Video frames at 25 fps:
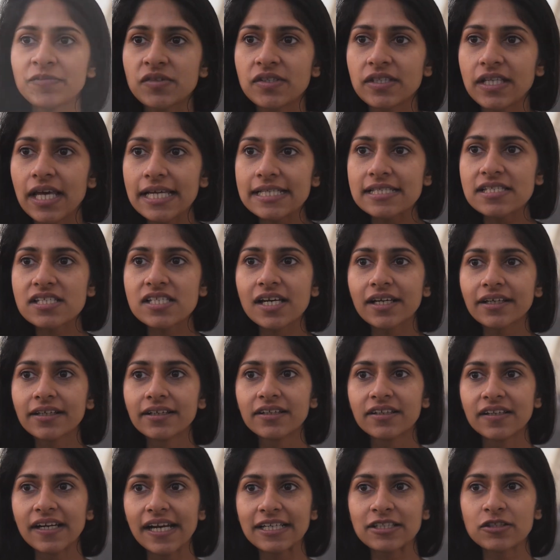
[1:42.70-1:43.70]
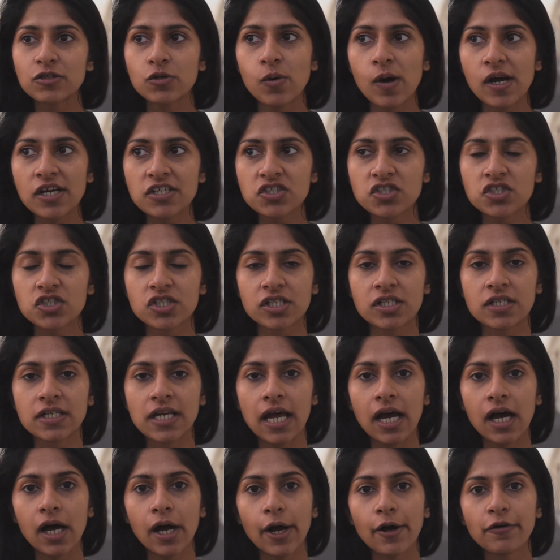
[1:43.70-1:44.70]
That's a great
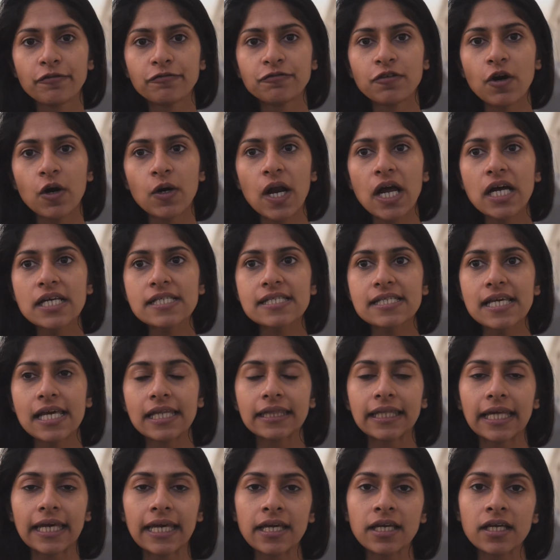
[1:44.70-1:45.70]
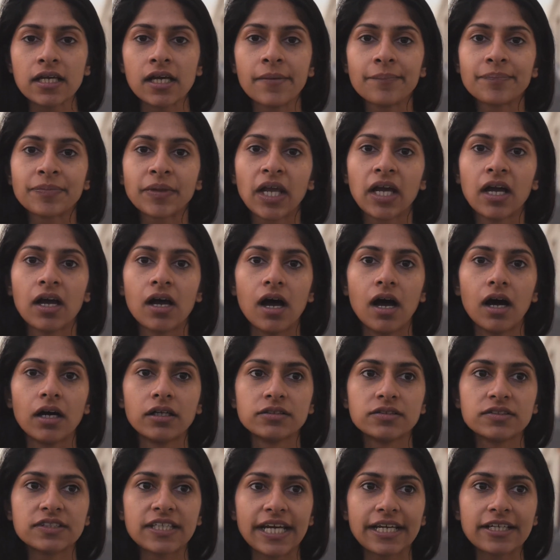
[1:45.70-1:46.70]
question. For us, I think
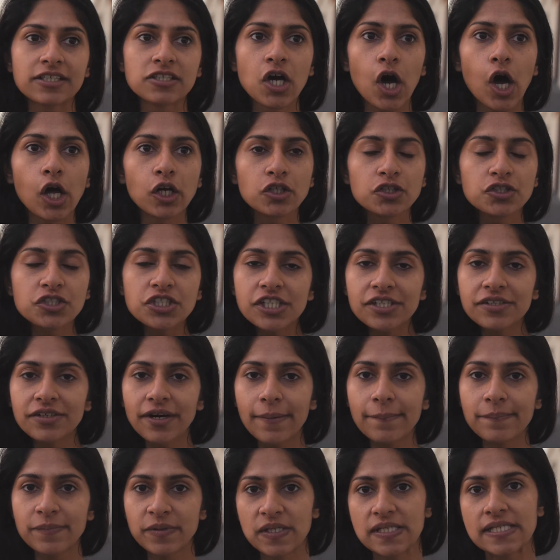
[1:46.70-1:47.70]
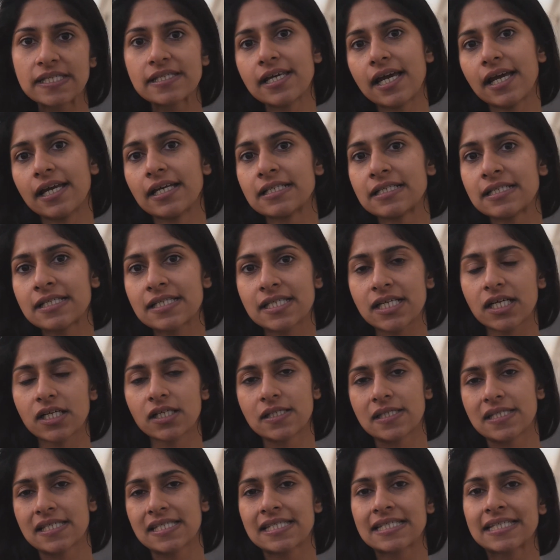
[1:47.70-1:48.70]
technology represents
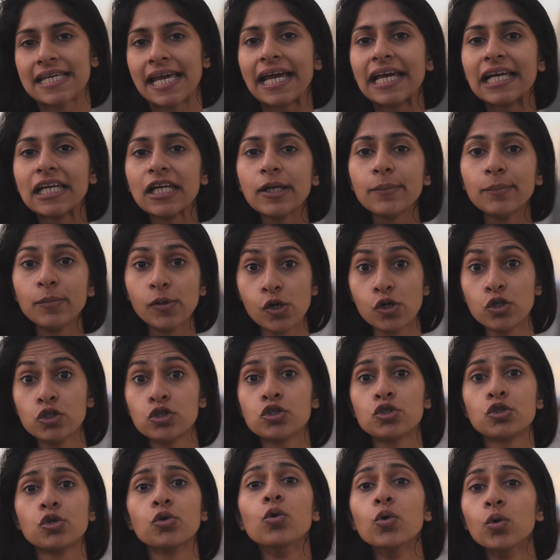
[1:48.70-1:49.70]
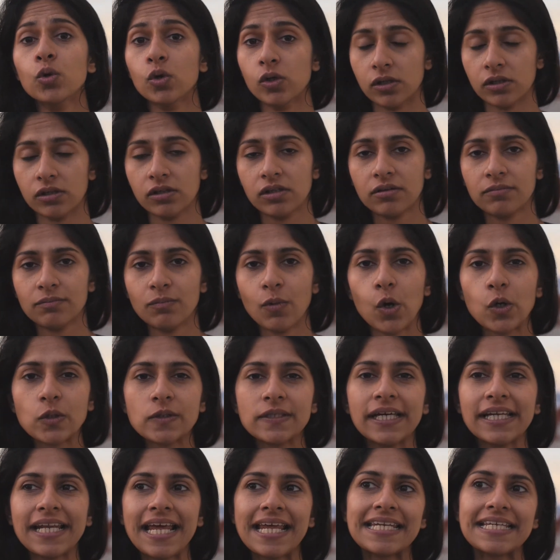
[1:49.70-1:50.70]
a scalable tool. More
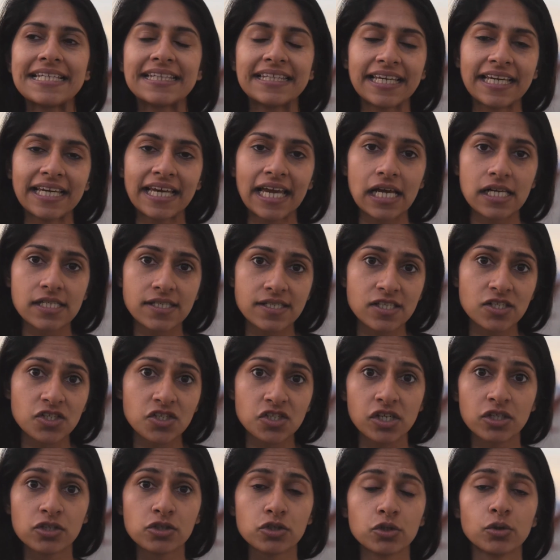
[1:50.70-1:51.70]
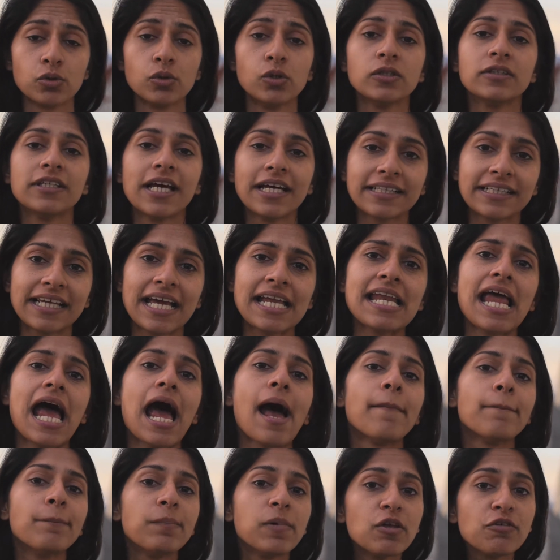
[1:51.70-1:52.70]
than anything else, it's a tool that can
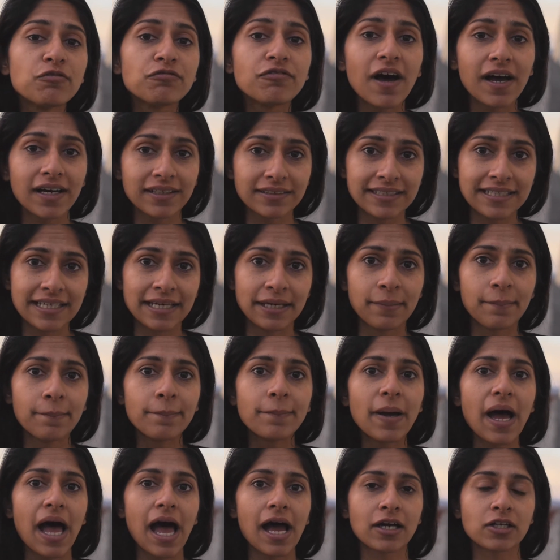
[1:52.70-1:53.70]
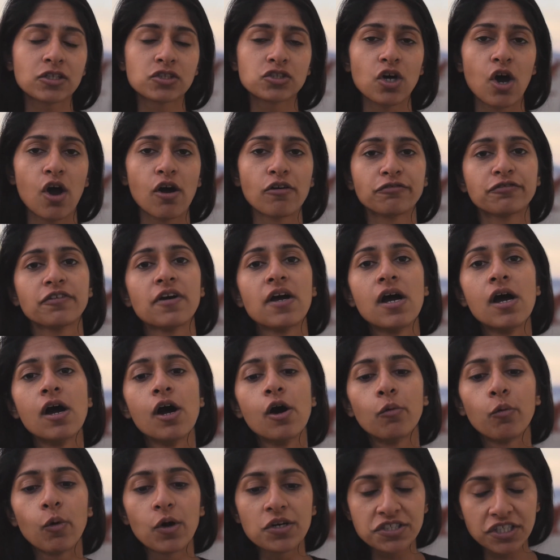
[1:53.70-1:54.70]
amplify the impact of
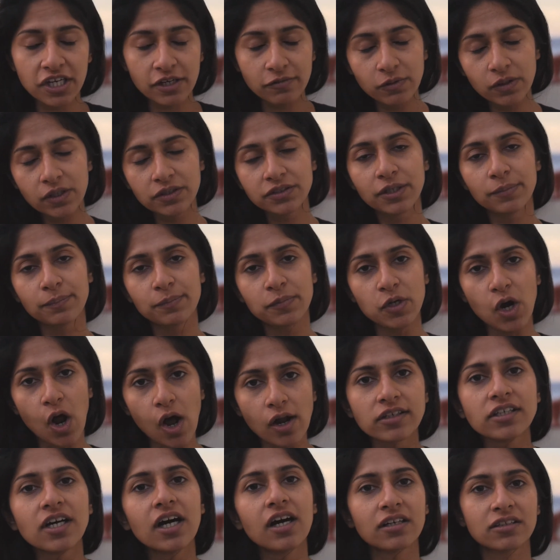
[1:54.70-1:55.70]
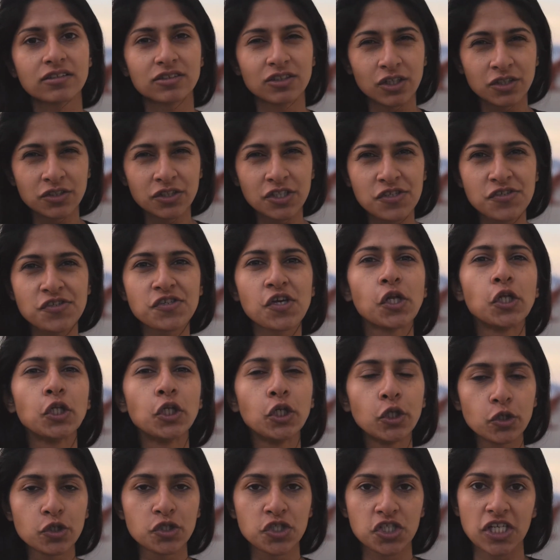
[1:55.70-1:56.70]
whatever the product or the
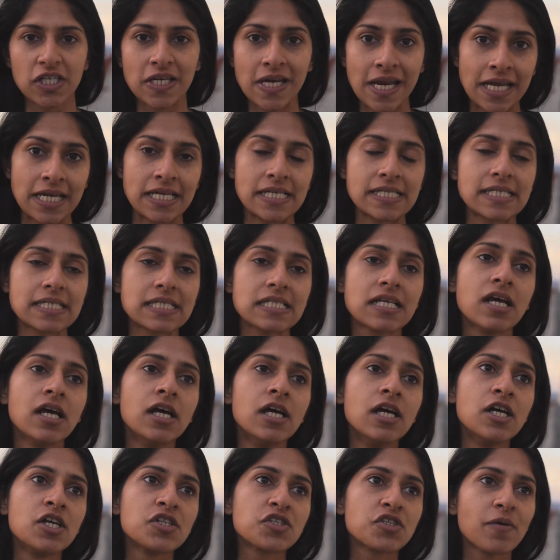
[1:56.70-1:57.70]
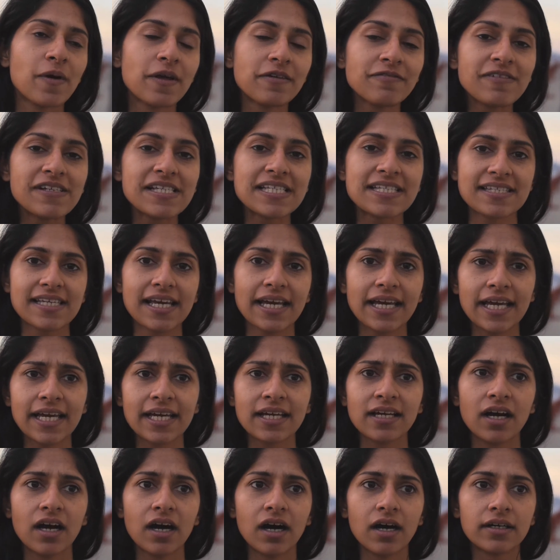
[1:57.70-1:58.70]
solution is. So when we
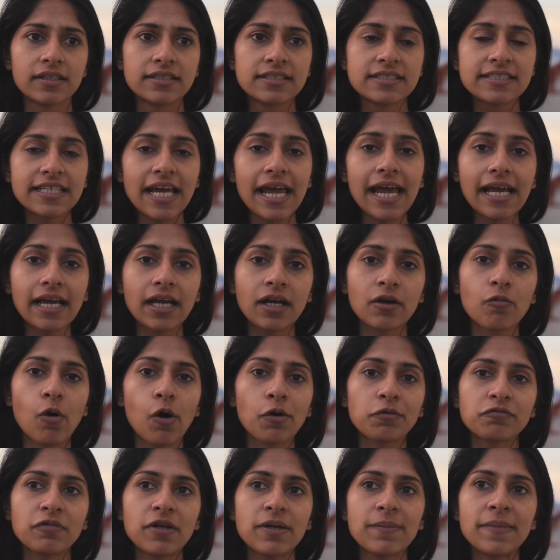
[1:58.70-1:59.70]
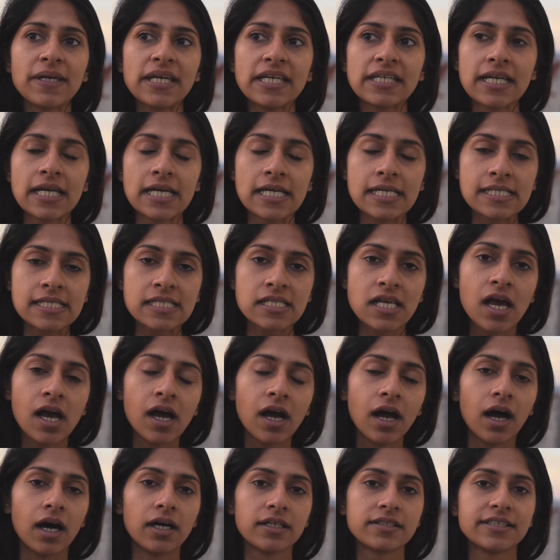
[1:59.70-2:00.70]
say tech, what we mean is
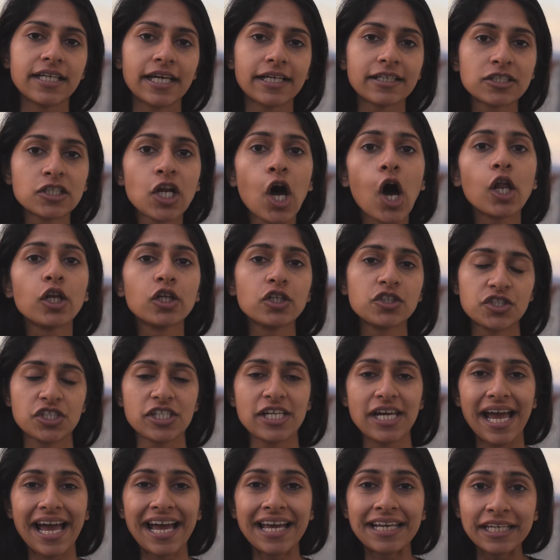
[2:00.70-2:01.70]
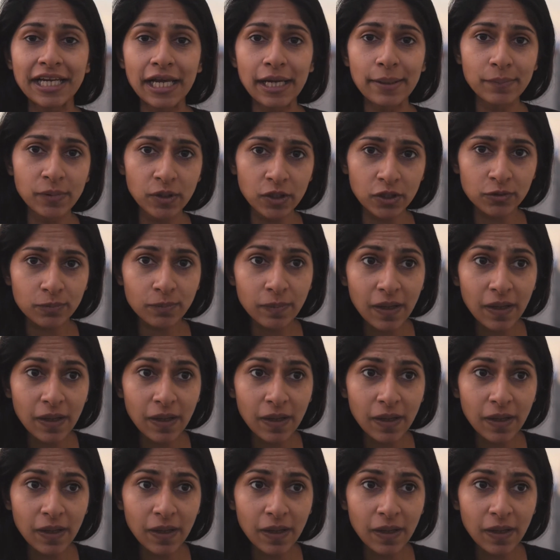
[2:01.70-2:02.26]
a technology-enabled